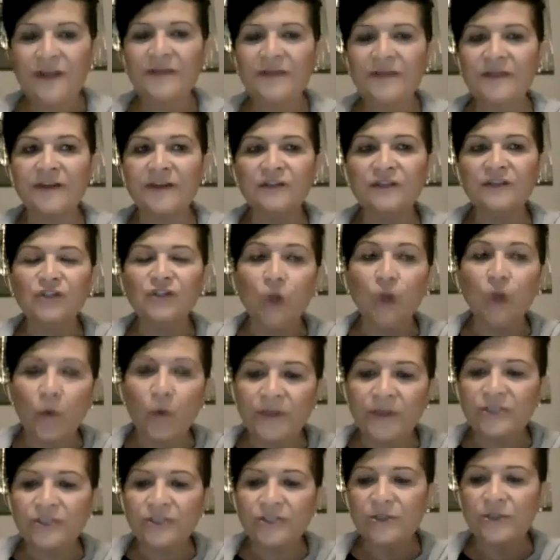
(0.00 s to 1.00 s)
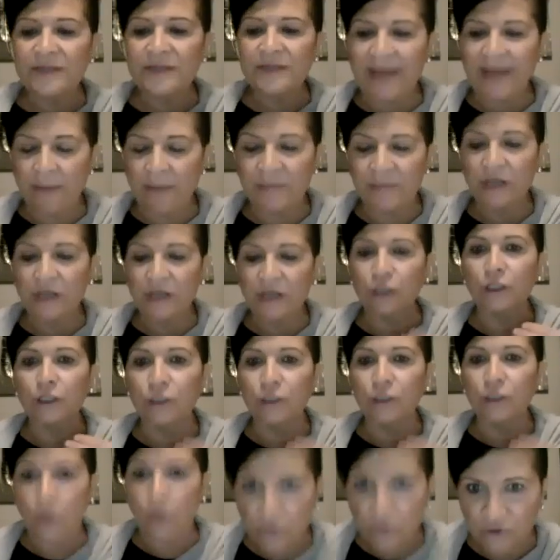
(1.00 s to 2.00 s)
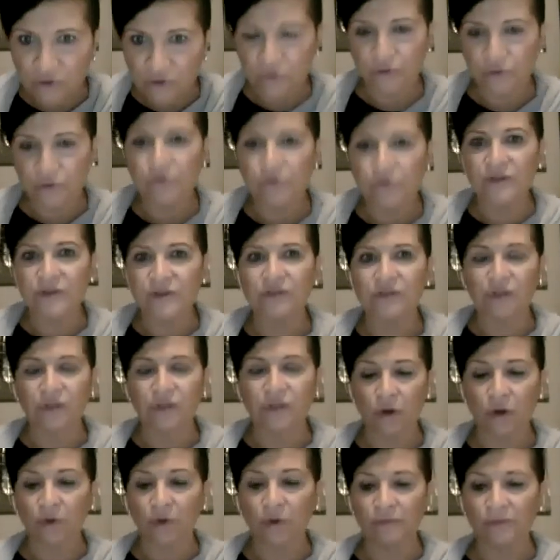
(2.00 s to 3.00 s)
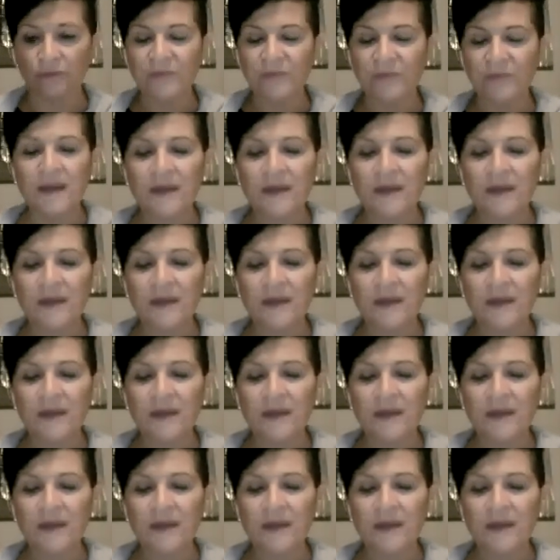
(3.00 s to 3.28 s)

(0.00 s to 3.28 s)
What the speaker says: that is going to get me closer to this goal?